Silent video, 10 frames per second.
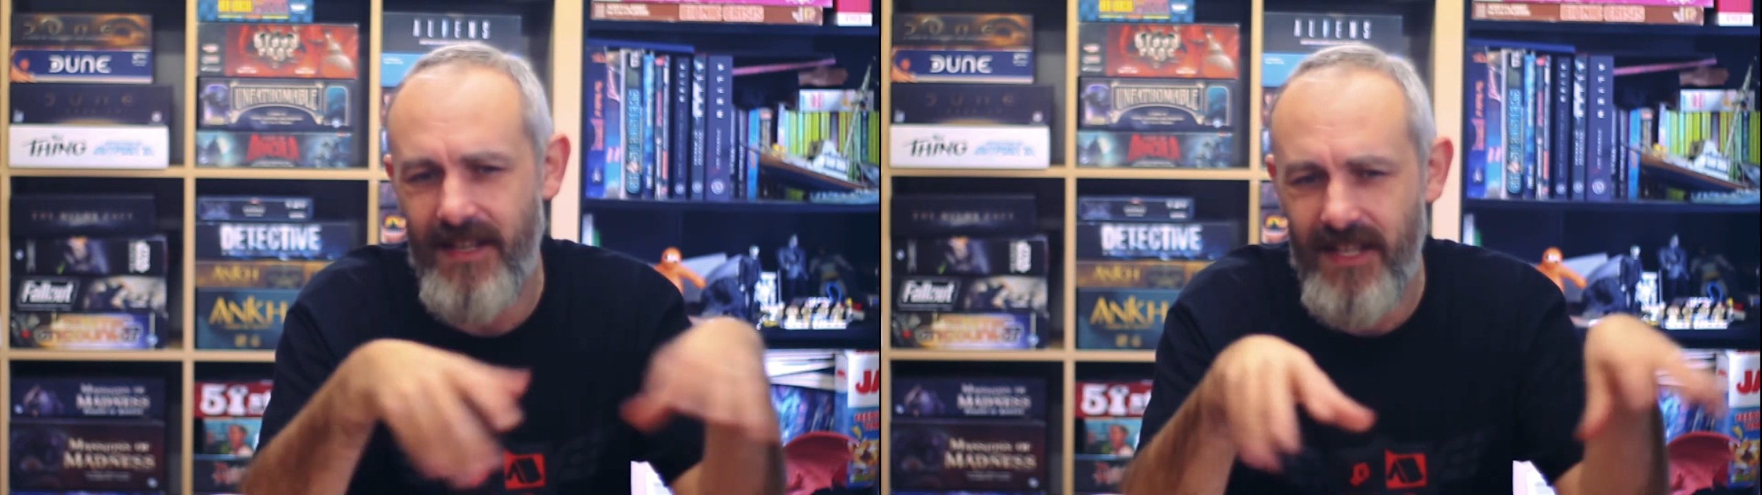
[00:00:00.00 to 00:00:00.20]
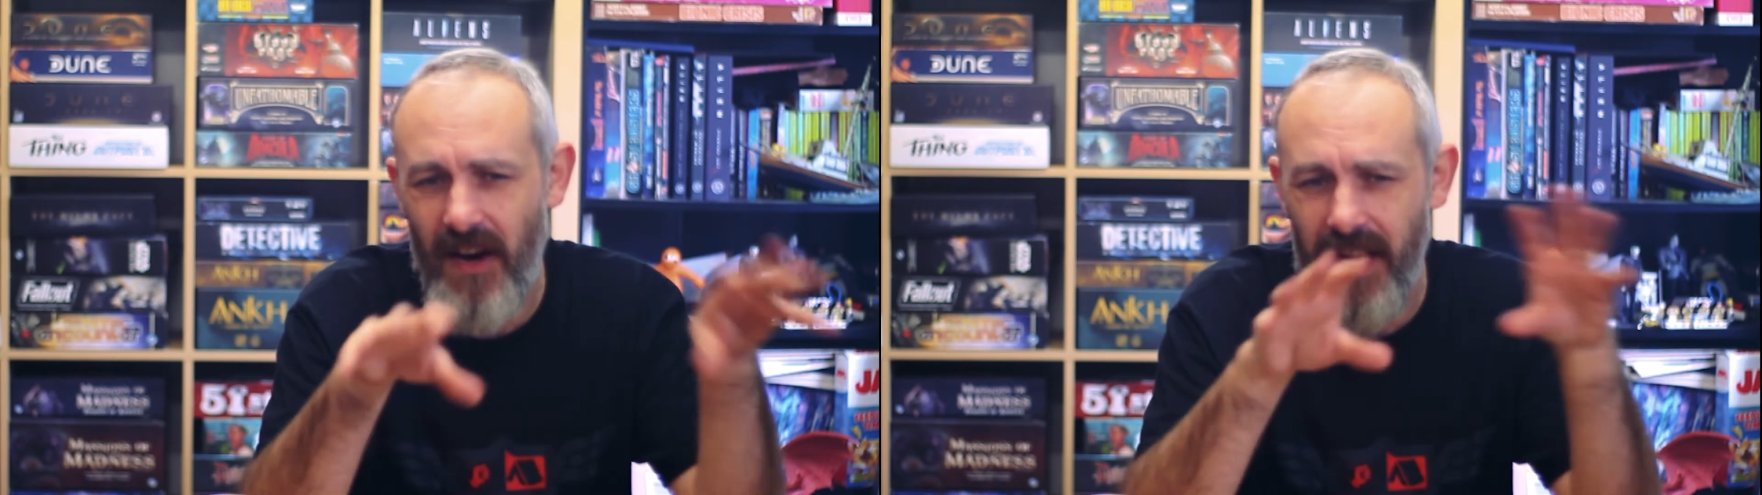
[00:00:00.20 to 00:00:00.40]

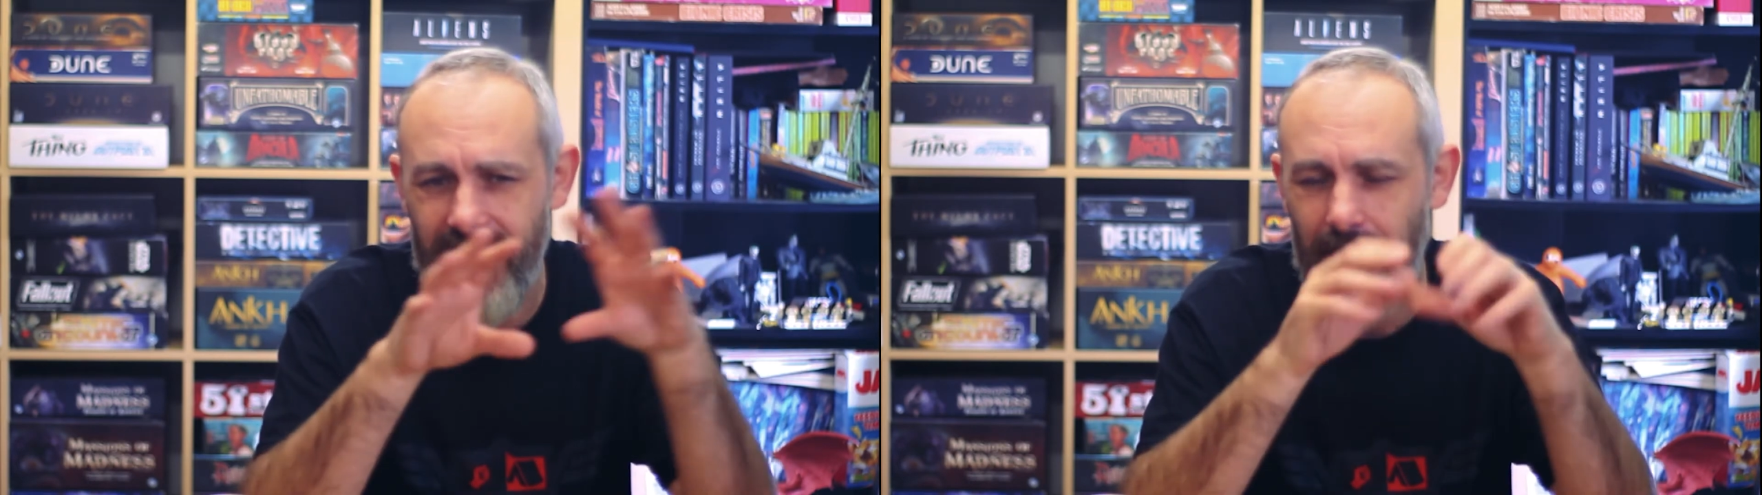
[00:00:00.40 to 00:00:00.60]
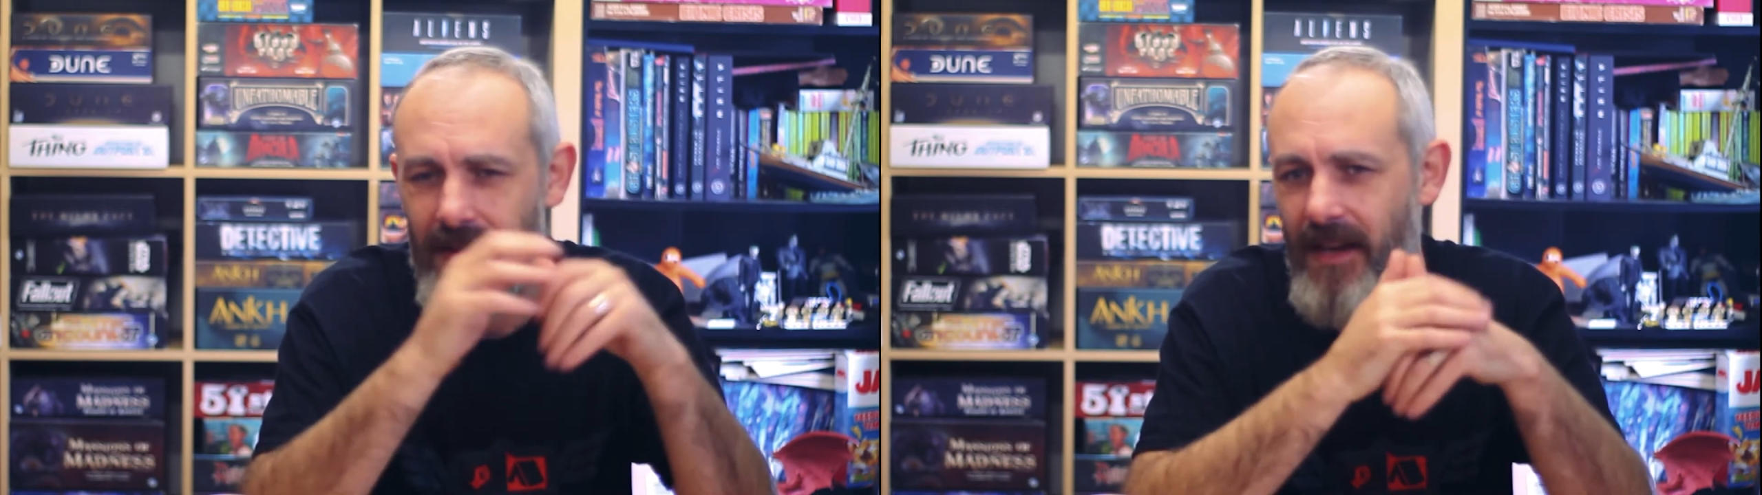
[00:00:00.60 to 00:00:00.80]
and
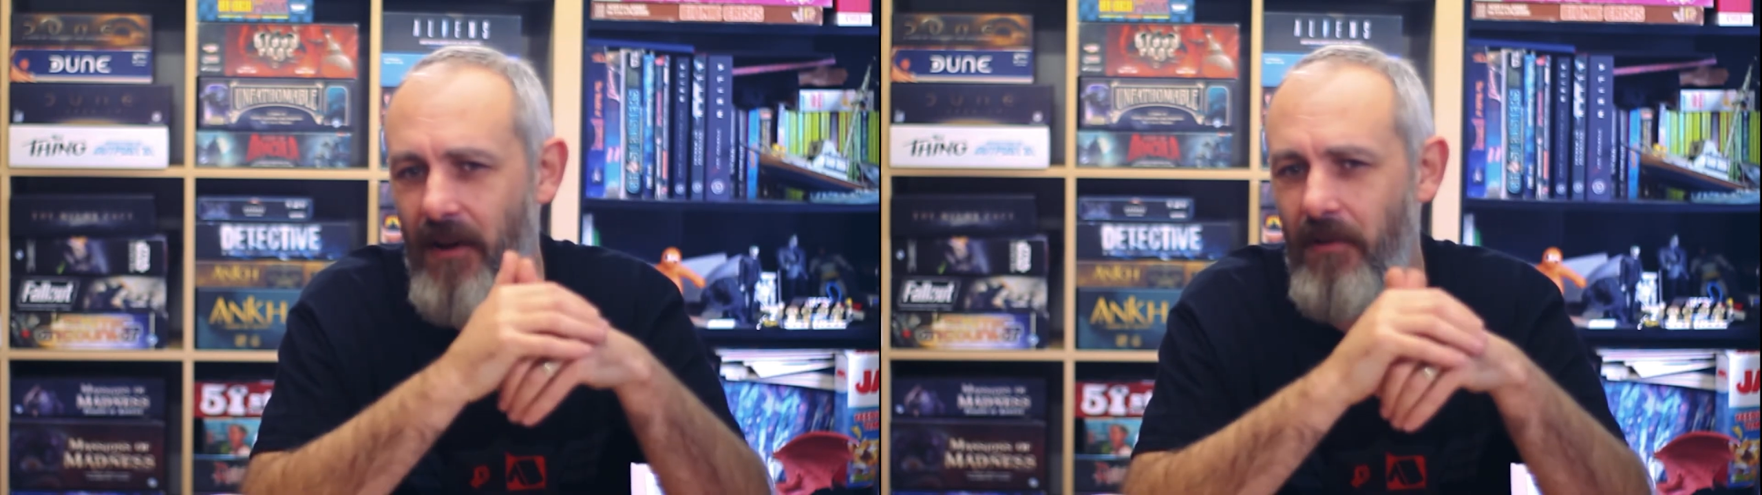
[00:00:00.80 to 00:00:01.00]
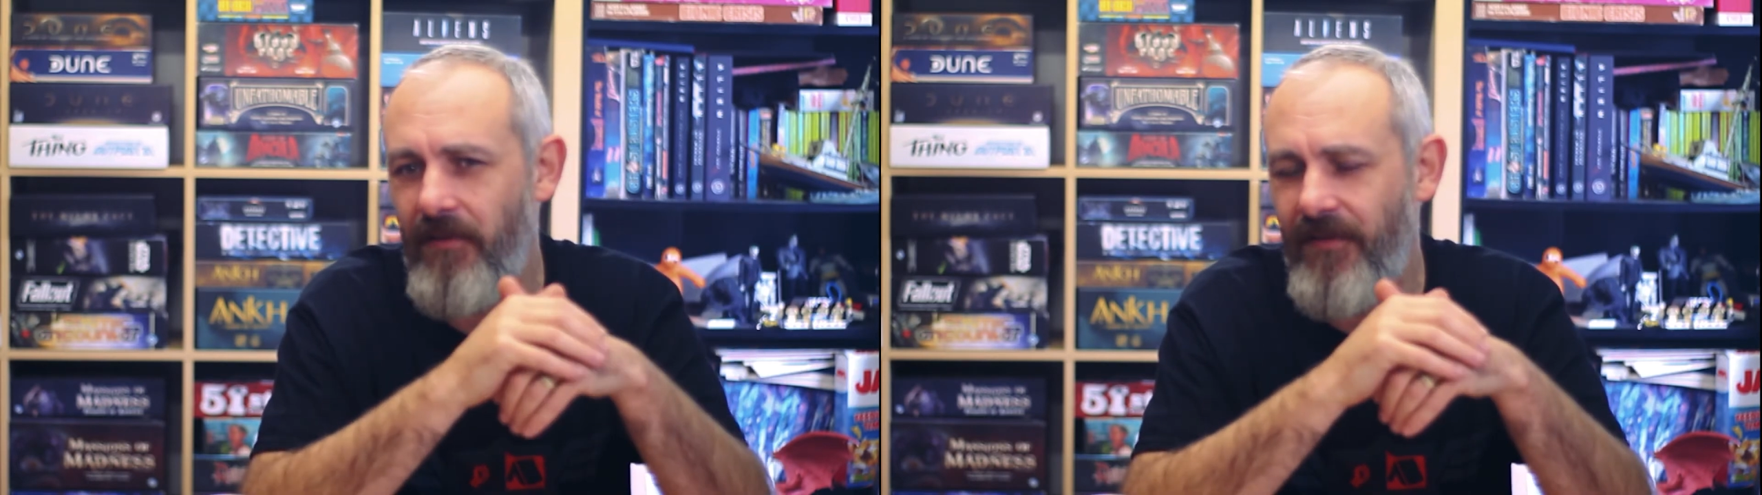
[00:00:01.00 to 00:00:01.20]
ties up with the
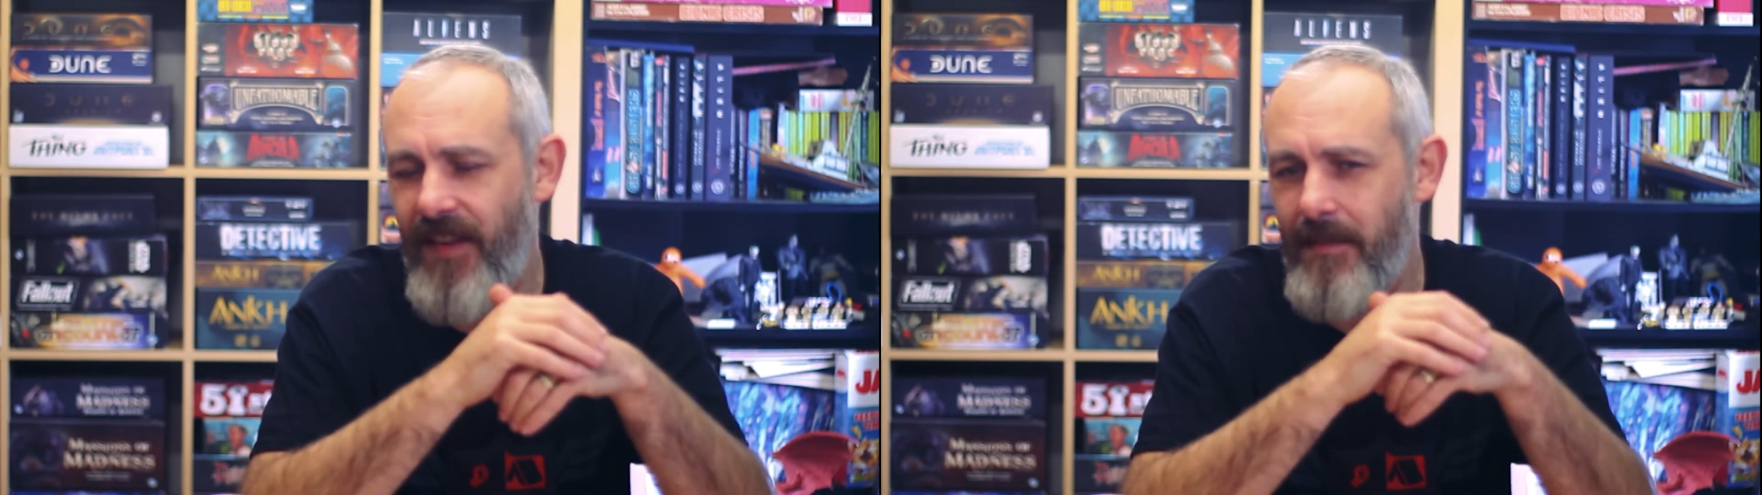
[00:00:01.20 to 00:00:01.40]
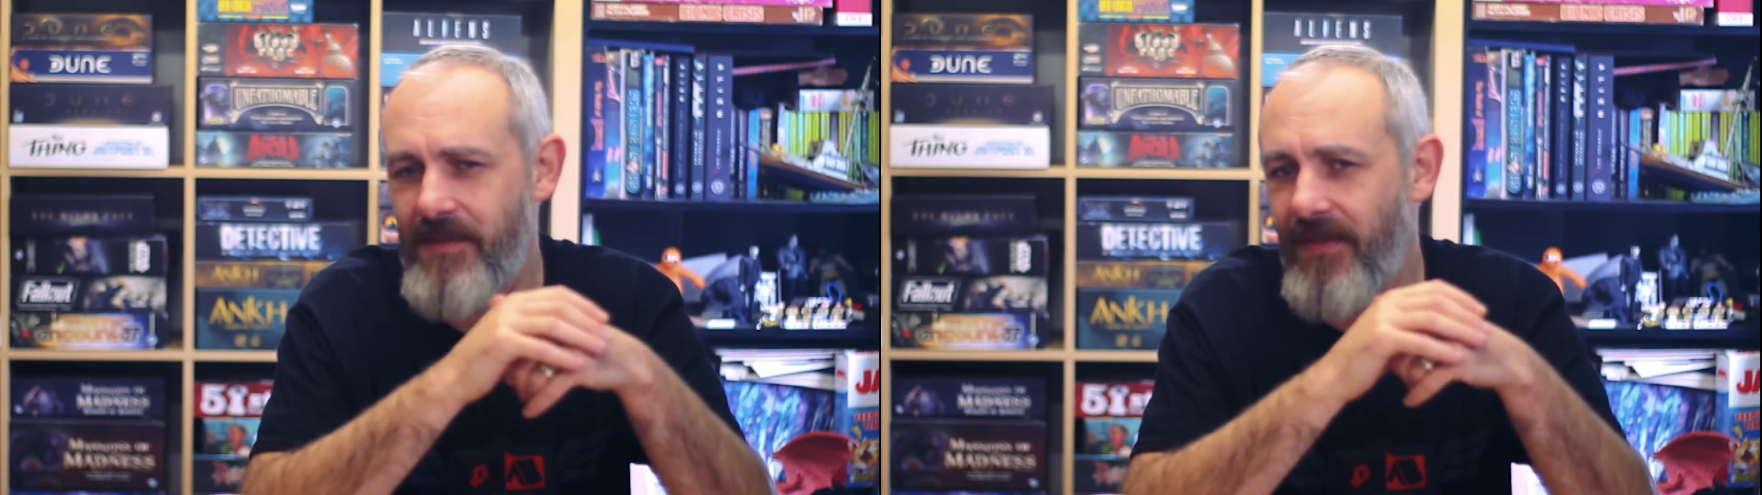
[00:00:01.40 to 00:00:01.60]
whole
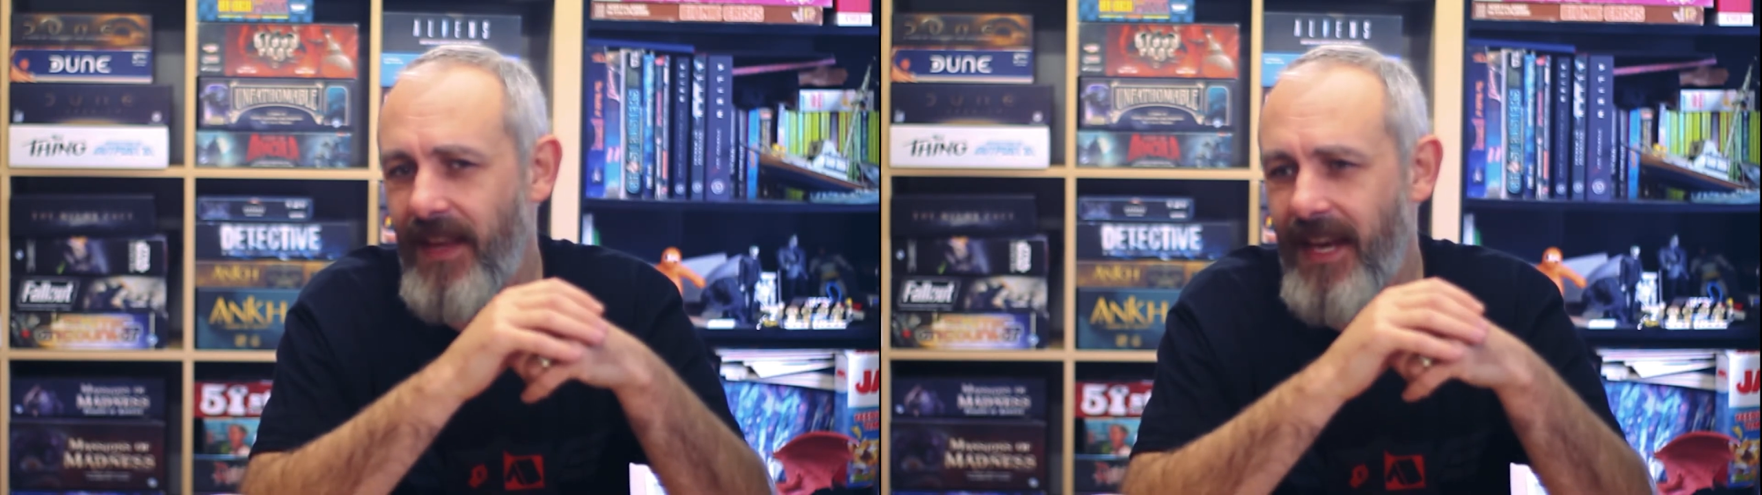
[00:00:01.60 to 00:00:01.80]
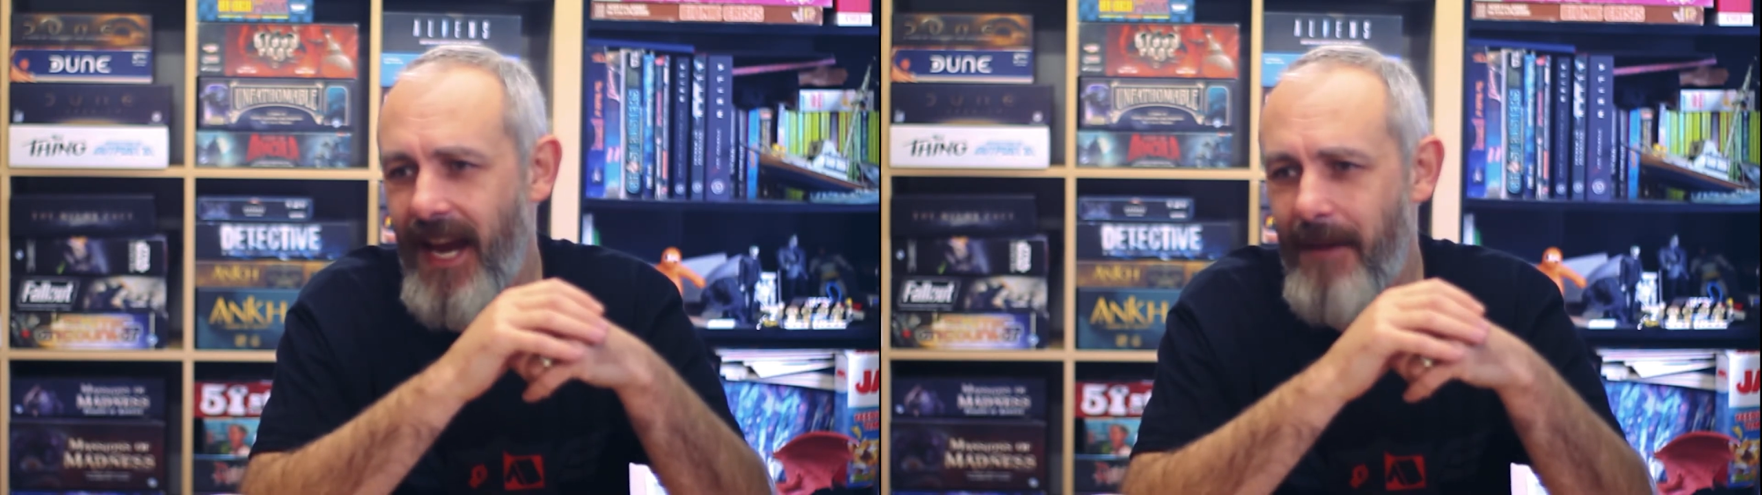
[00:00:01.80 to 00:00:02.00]
themes of the
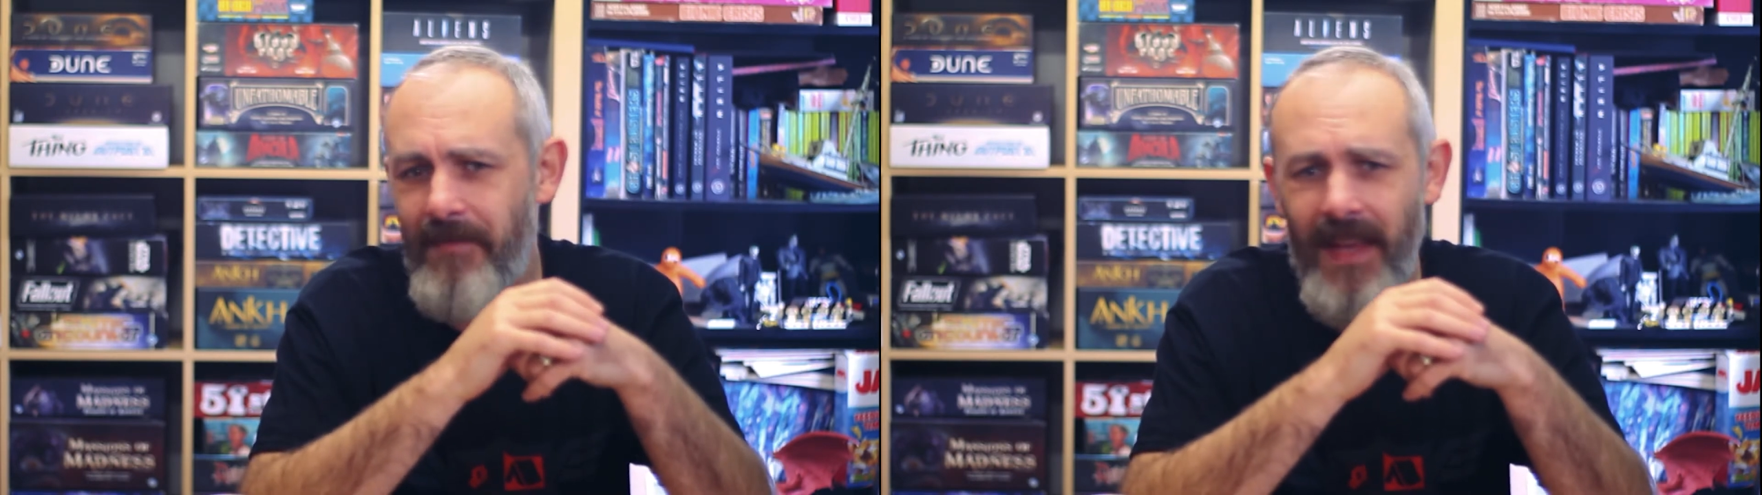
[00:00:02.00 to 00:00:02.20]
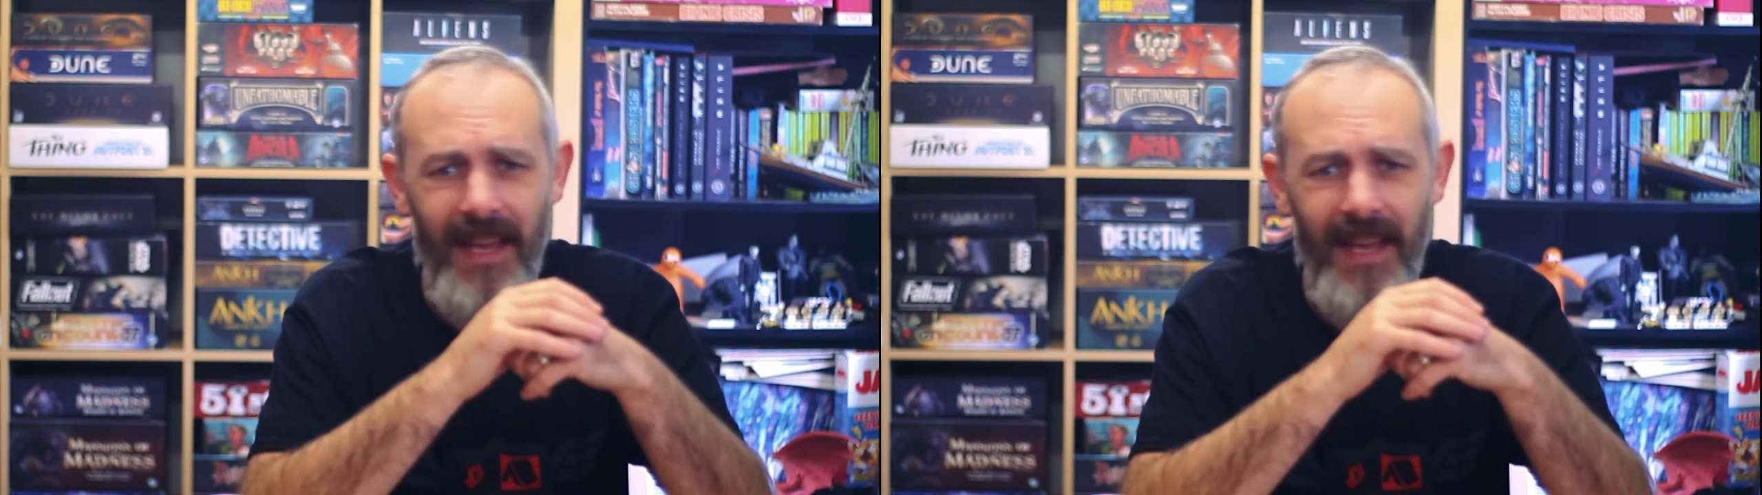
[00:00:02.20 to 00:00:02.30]
game.